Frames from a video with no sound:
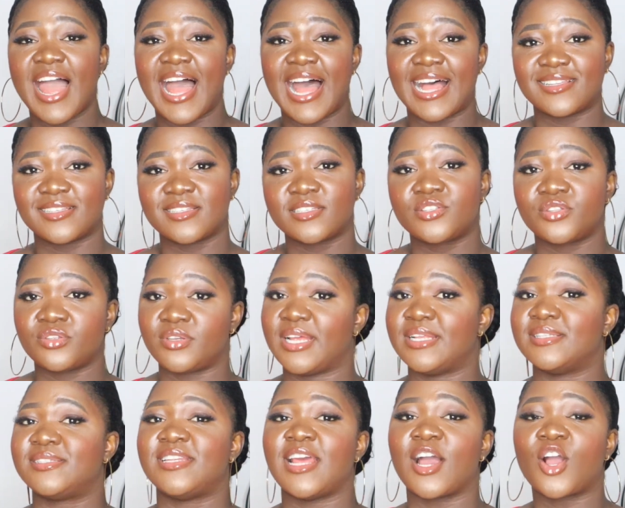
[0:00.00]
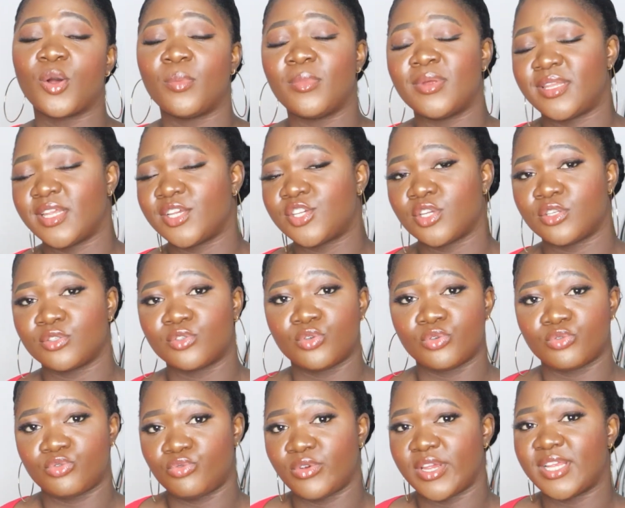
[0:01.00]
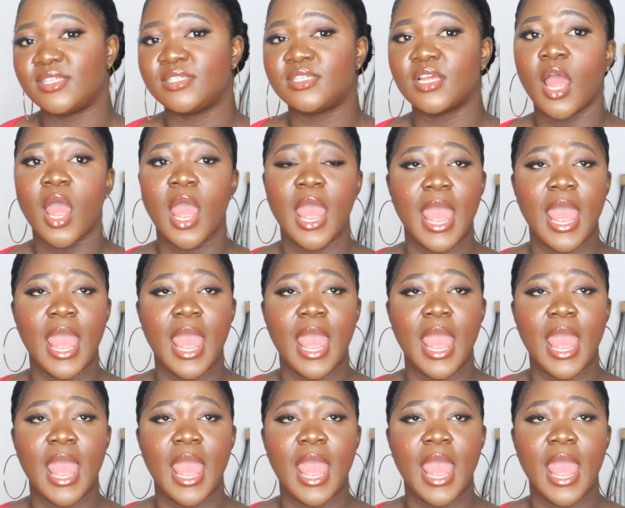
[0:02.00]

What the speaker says: As a student, the accommodation could range